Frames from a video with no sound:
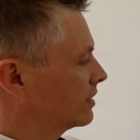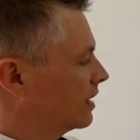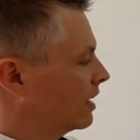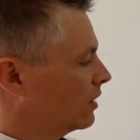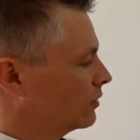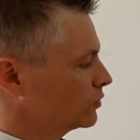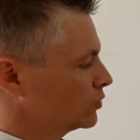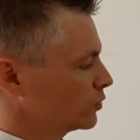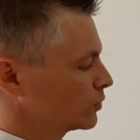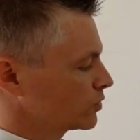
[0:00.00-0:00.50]

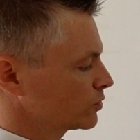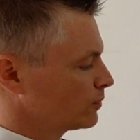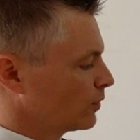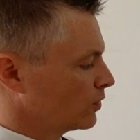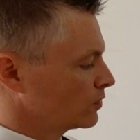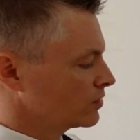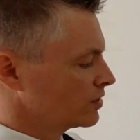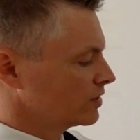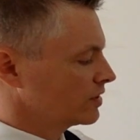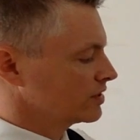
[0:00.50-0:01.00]
how to
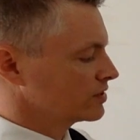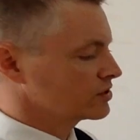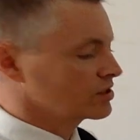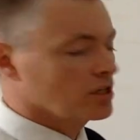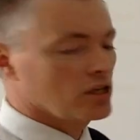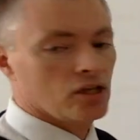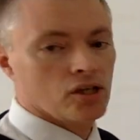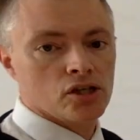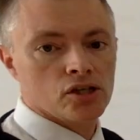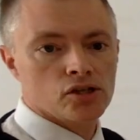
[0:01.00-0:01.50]
respond to this.
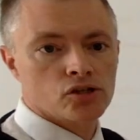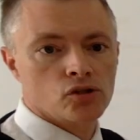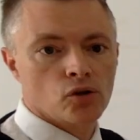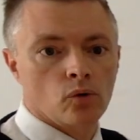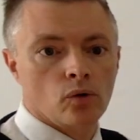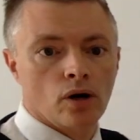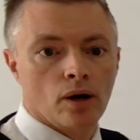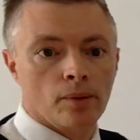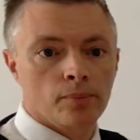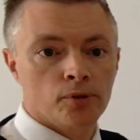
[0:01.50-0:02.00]

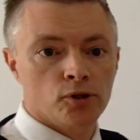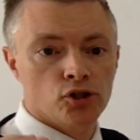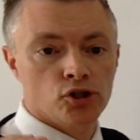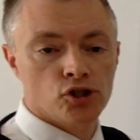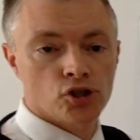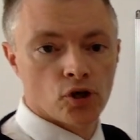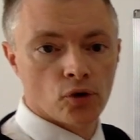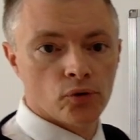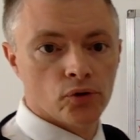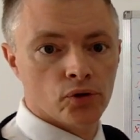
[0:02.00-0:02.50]
So I'm going to
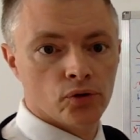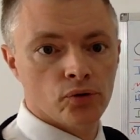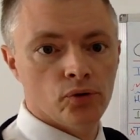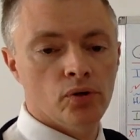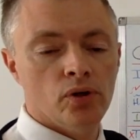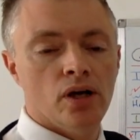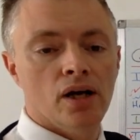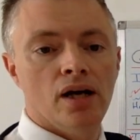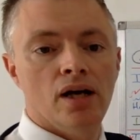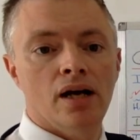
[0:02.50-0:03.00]
show
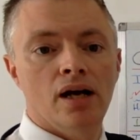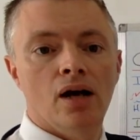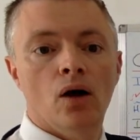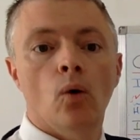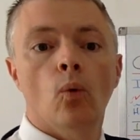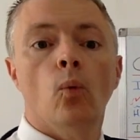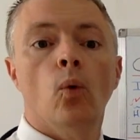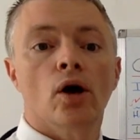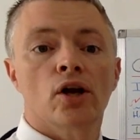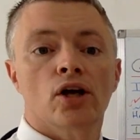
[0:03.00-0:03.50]
you
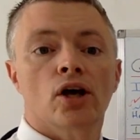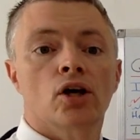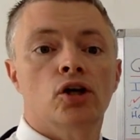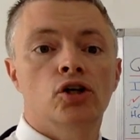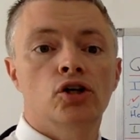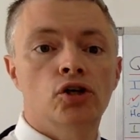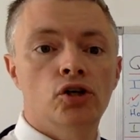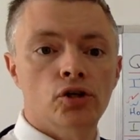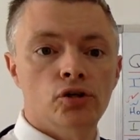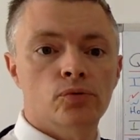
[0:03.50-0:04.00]
what a
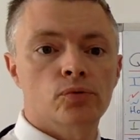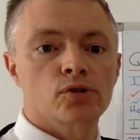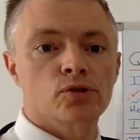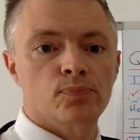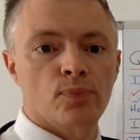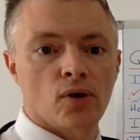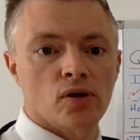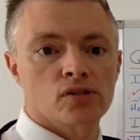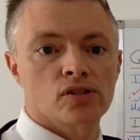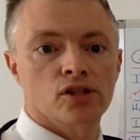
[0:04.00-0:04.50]
good
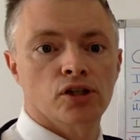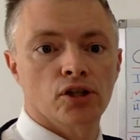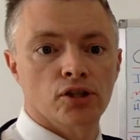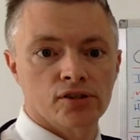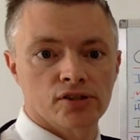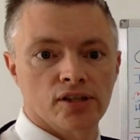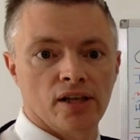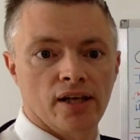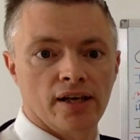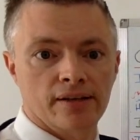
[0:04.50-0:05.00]
response
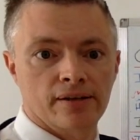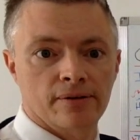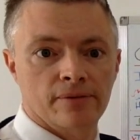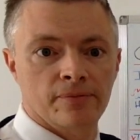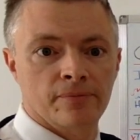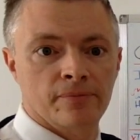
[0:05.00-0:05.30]
looks like.